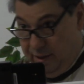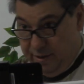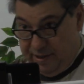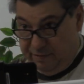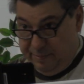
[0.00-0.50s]

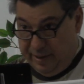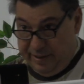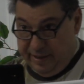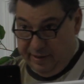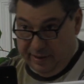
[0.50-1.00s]
Is everybody
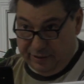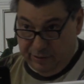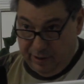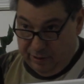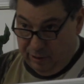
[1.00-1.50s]
there? I
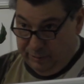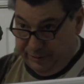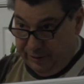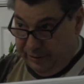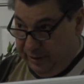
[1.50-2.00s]
do not hold
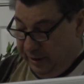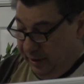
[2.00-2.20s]
with those.